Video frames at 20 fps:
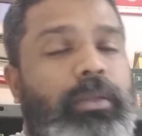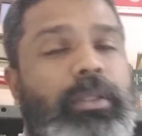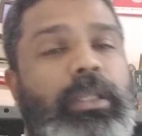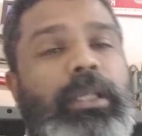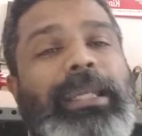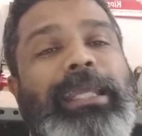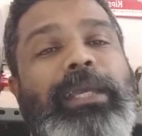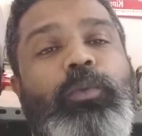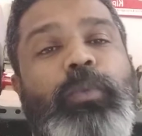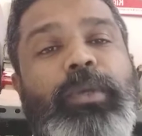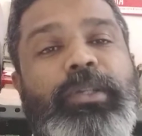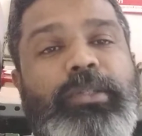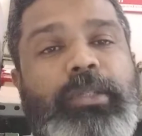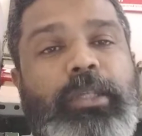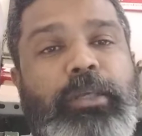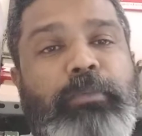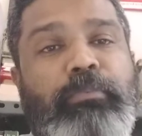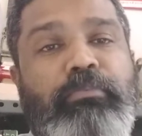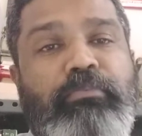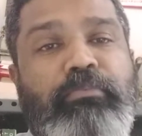
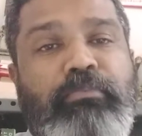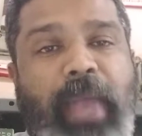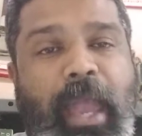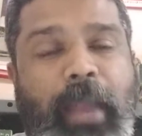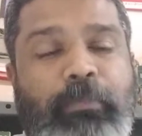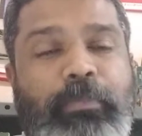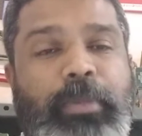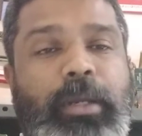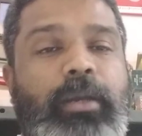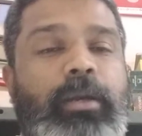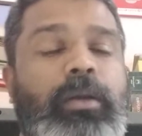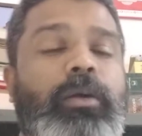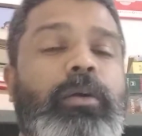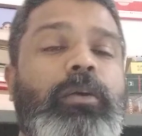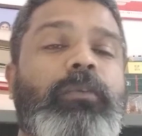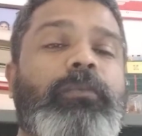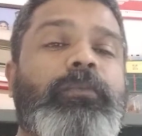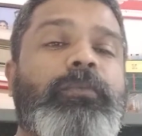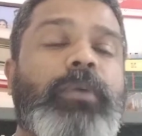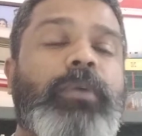linguistic map
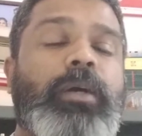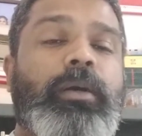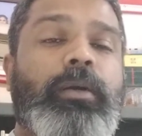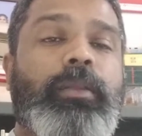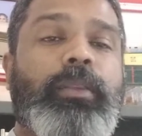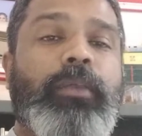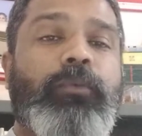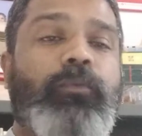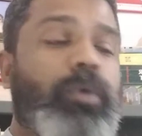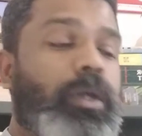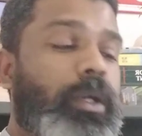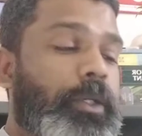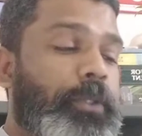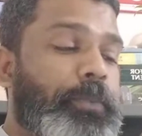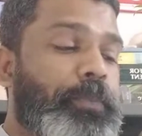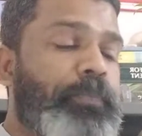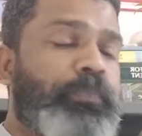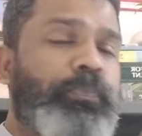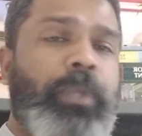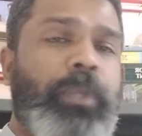of the world.
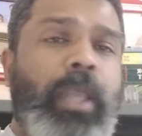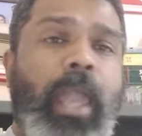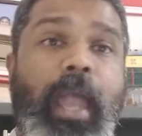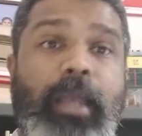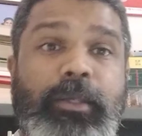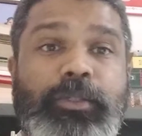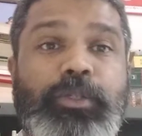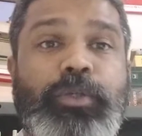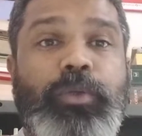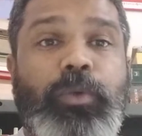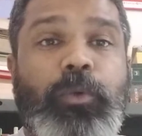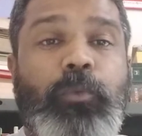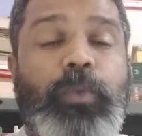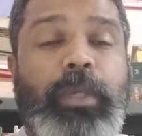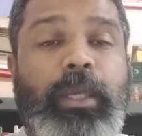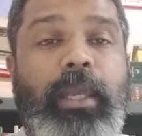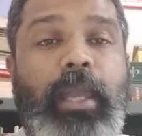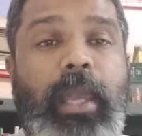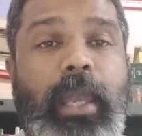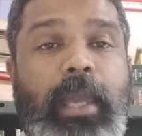As you know,
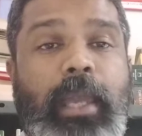we